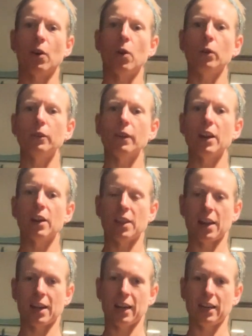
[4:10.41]
Hold it right here in
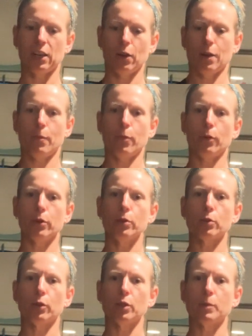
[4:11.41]
that 90-degree and pull your
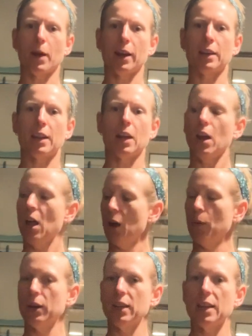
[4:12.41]
shoulders back and down. And
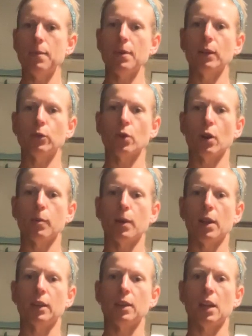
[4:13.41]
we're going to keep that strong
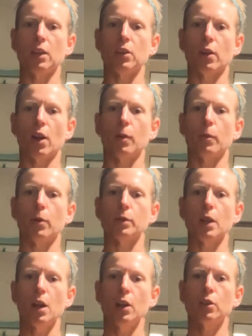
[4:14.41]
bend in your elbows.
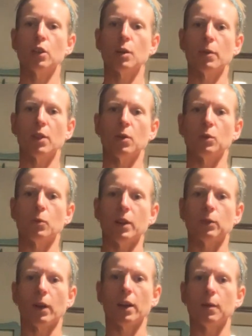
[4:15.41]
You're just going to bring those
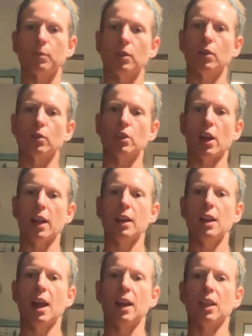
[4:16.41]
waists right up to your chin
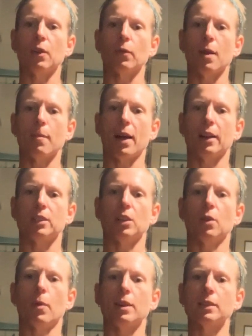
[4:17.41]
and then right back to
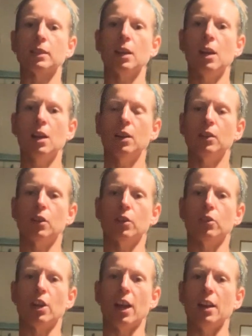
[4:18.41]
your waist. To your
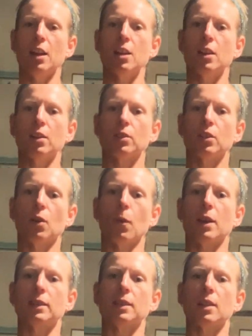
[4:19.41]
chin, to your
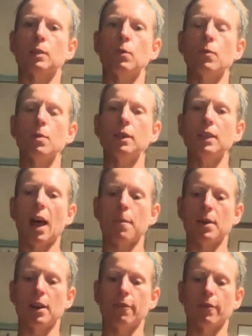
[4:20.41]
waist. Now this movement is
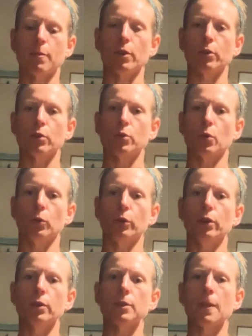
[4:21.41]
happening from your
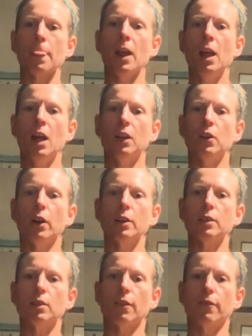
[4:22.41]
shoulders, and you're going
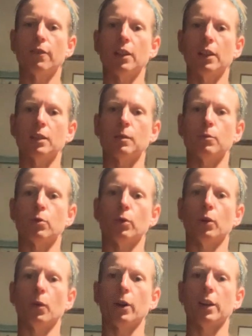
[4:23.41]
to start feeling some
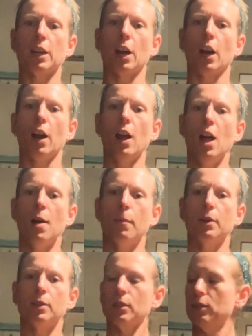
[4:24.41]
shoulder work here,
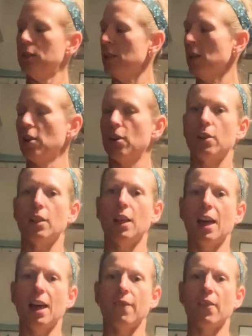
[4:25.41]
but it still
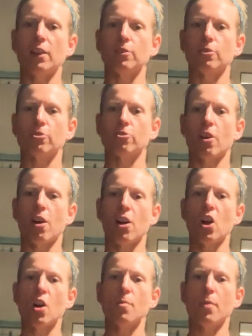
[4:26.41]
have that
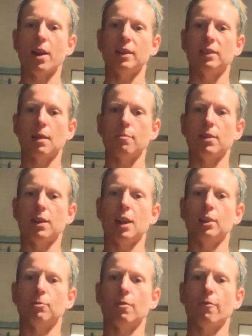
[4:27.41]
strong bicep
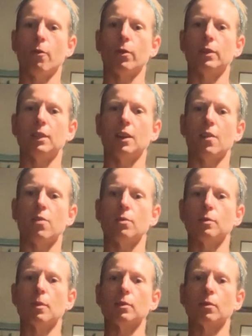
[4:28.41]
engagement, focusing on
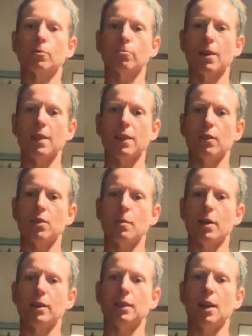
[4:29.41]
those muscles right there in the
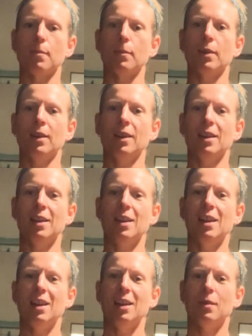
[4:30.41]
bicep.
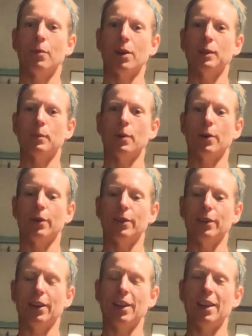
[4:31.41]
Press, pull.
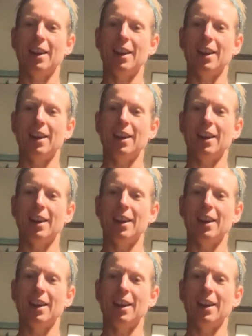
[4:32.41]
Good.